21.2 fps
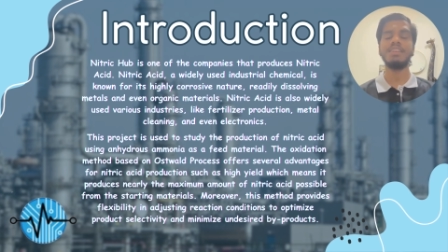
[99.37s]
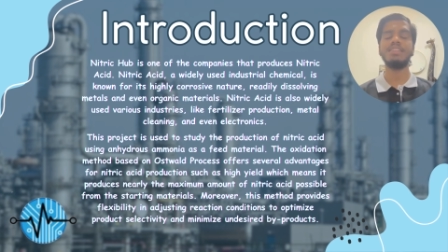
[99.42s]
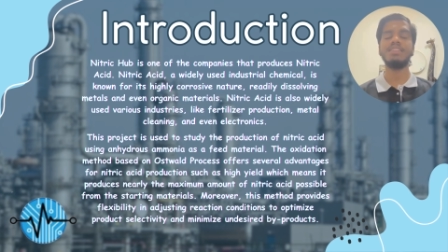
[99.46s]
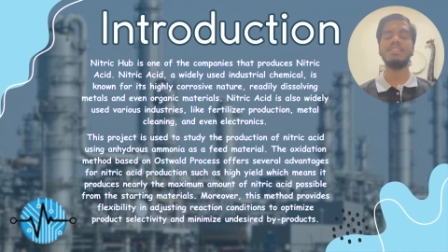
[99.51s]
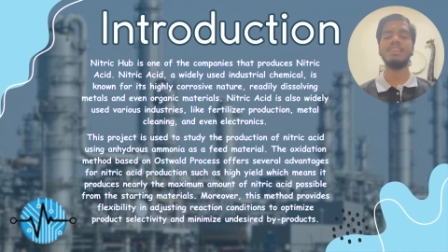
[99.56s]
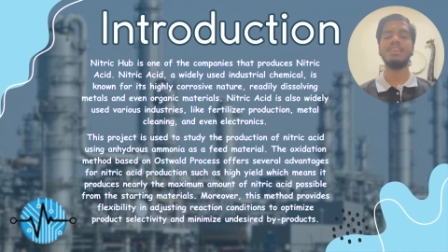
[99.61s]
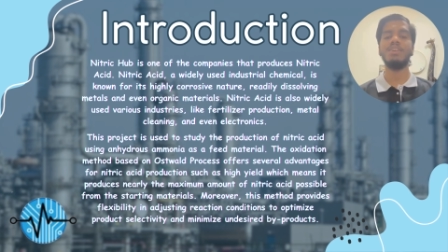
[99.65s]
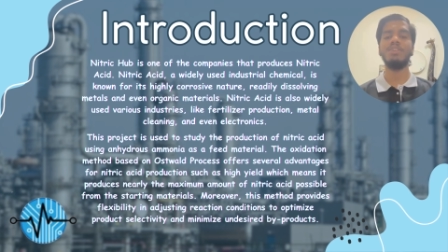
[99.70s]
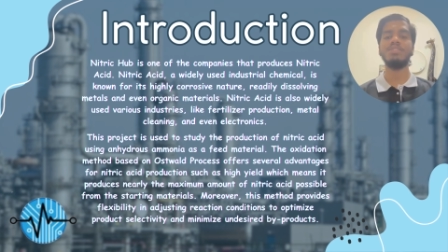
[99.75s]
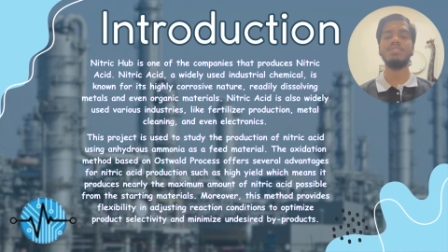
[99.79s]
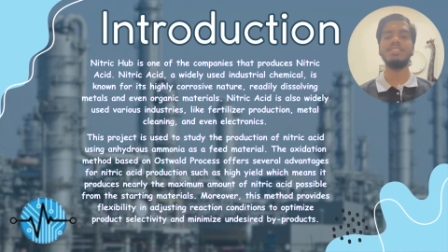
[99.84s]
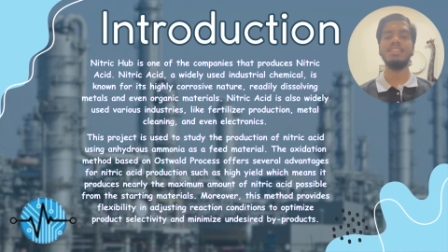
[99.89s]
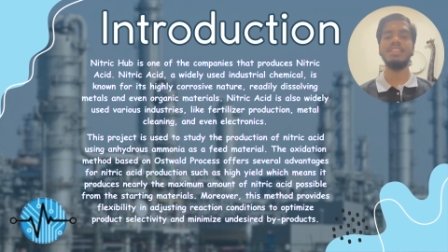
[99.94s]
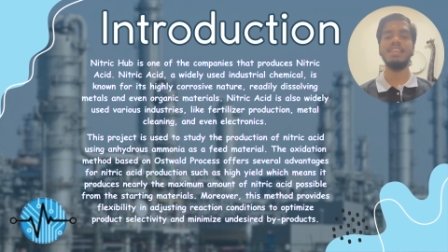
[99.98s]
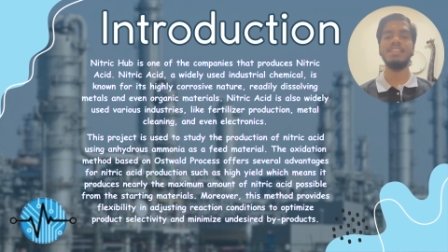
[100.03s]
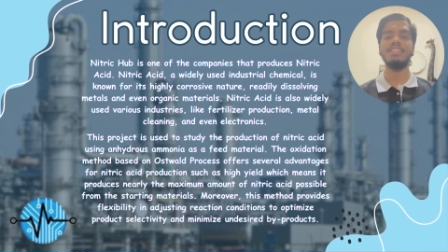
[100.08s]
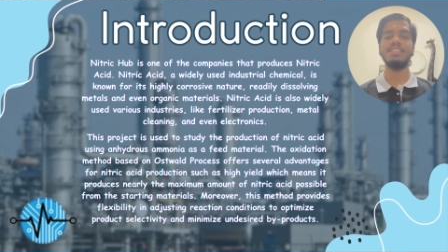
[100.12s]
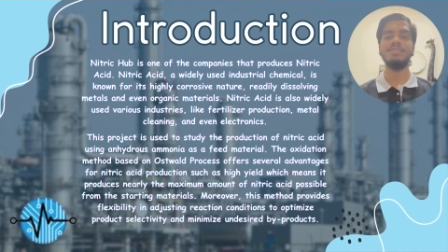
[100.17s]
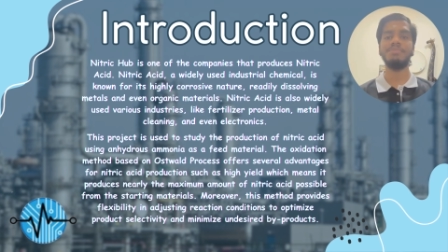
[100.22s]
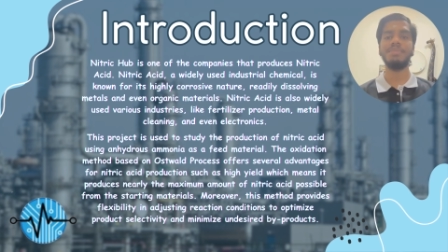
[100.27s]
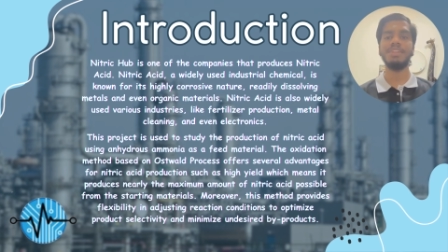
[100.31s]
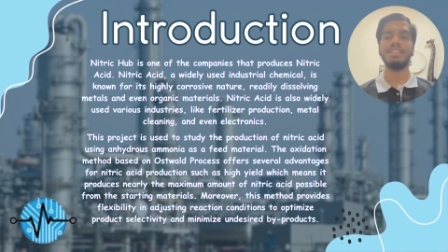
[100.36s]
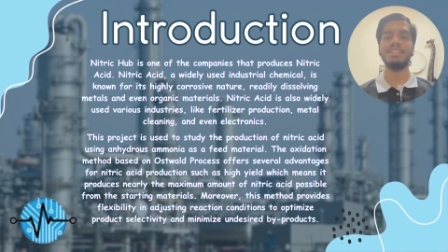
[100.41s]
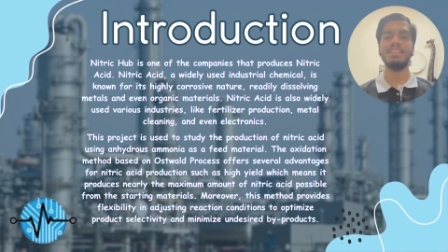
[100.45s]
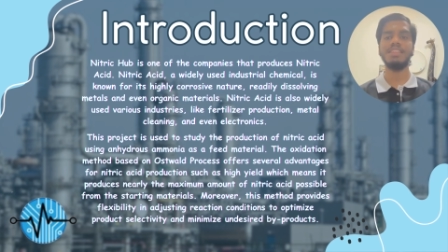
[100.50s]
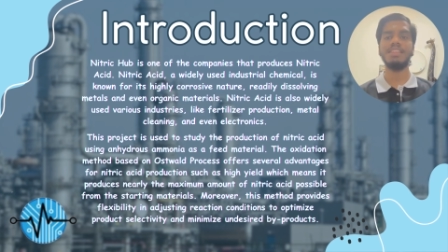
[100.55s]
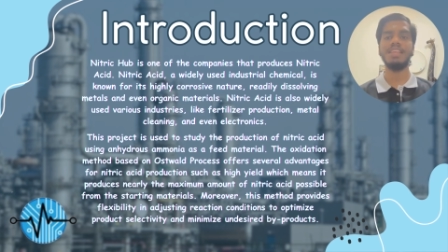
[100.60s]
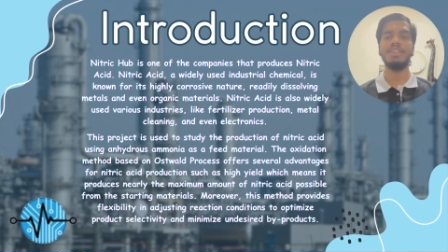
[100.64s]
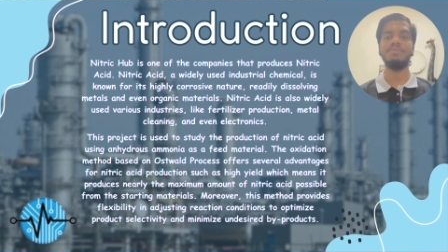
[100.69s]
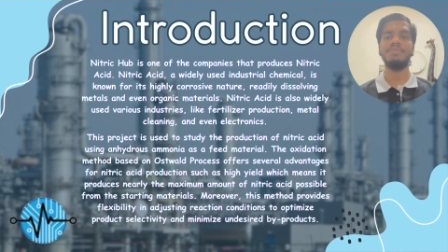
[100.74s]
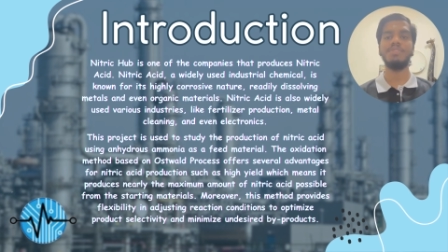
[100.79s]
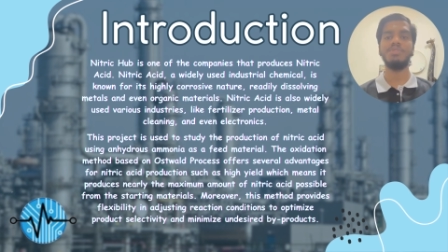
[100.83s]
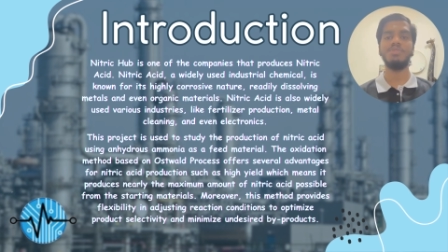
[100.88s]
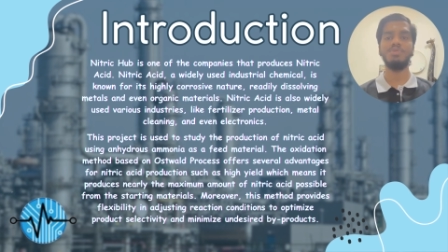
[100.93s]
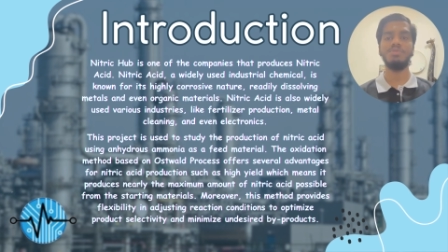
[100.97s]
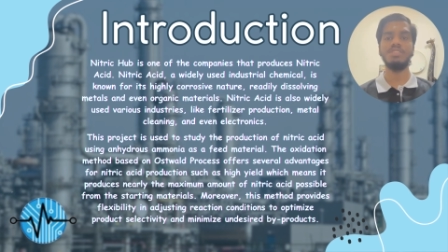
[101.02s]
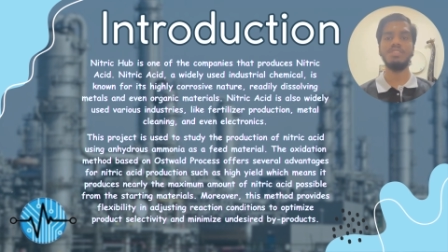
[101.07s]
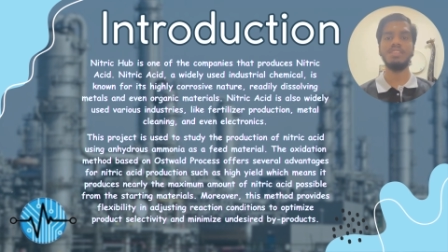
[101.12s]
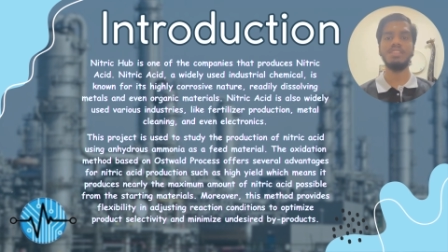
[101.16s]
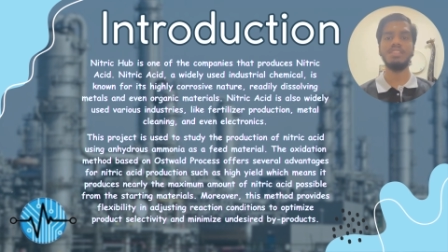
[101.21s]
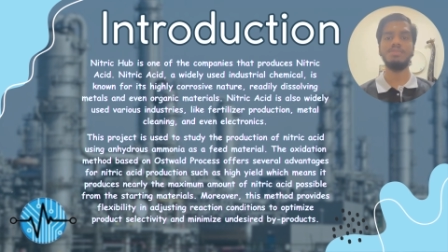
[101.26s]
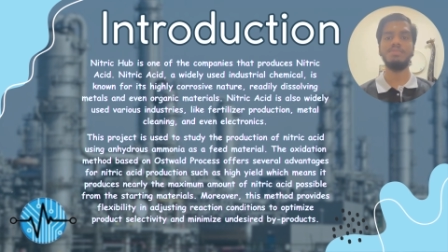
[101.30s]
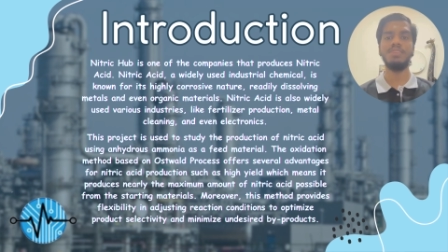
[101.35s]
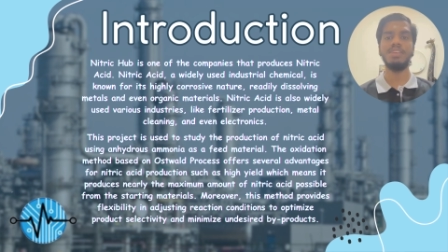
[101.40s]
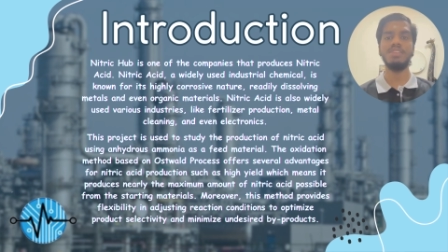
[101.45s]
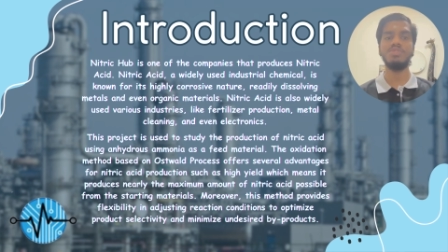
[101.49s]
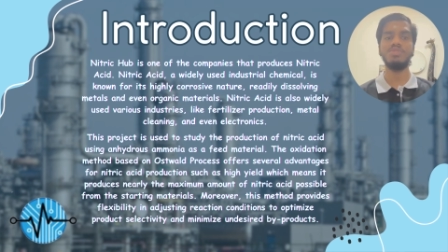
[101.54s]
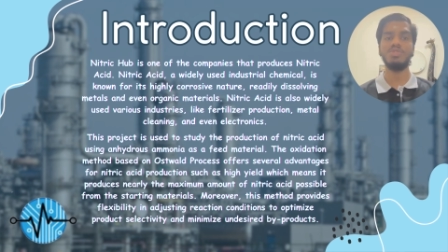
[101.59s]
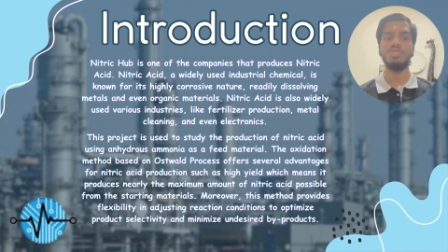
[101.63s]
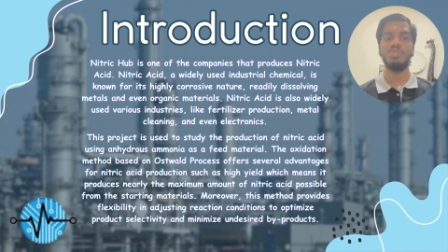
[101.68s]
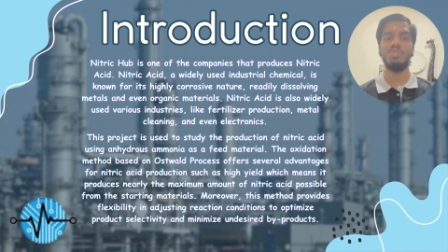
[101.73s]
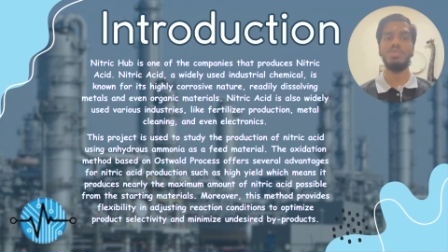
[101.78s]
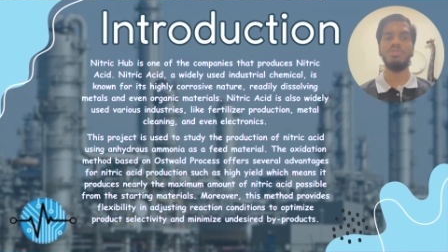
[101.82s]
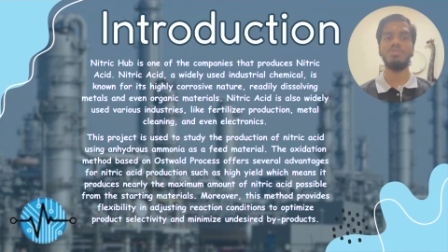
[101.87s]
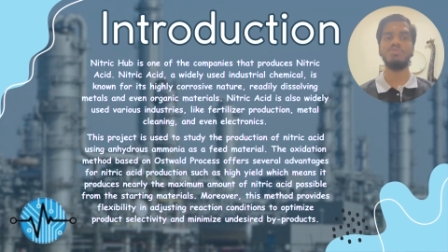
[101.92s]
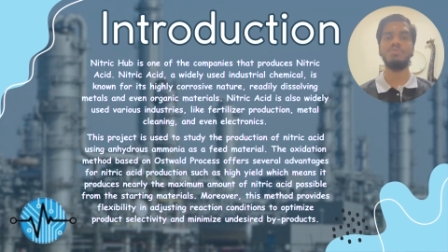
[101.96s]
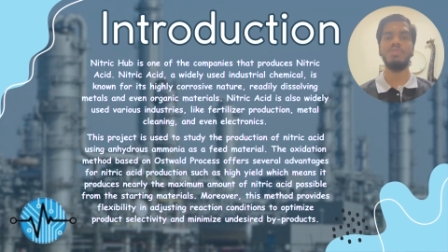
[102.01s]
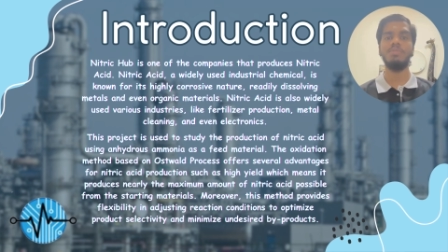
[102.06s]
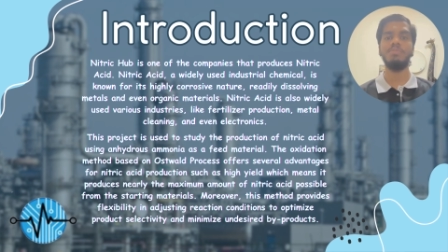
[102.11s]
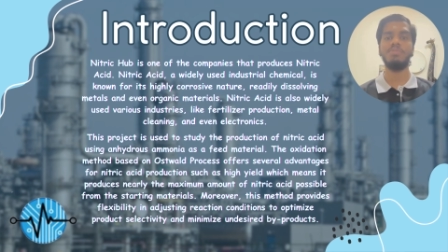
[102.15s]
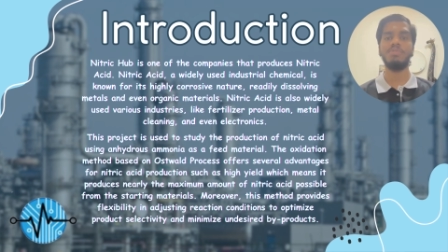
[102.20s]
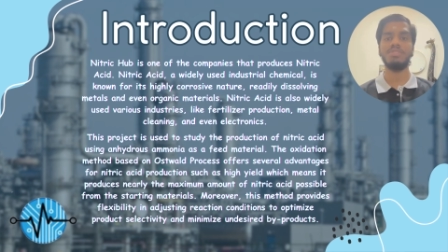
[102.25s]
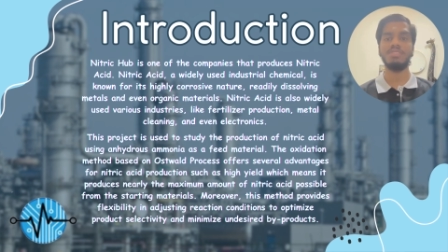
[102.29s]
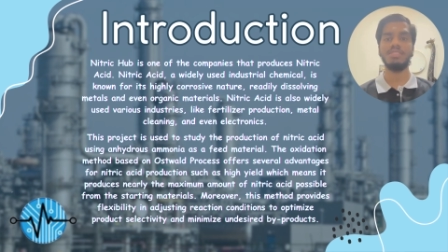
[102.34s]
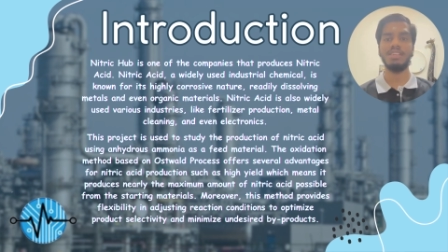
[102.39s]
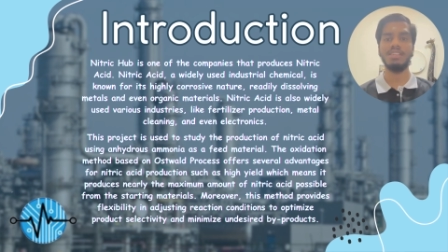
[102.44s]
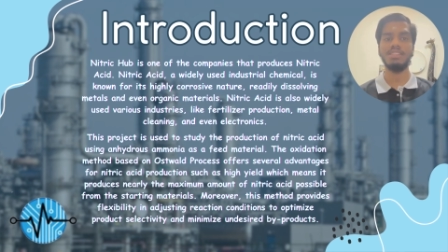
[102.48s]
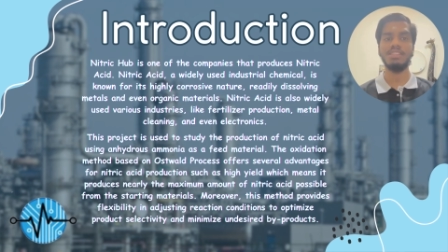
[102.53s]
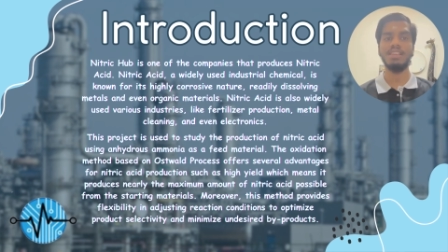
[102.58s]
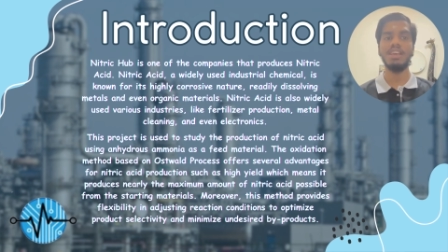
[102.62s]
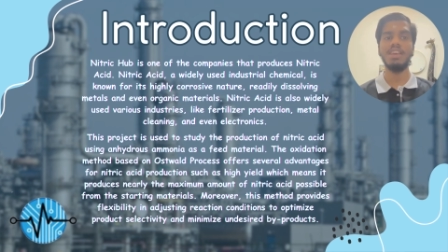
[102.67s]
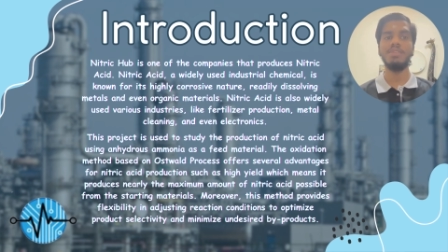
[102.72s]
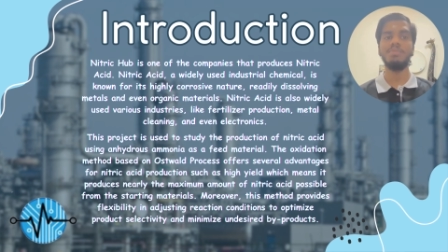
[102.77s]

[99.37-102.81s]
The oxidation method that we use is based on the Oswald process,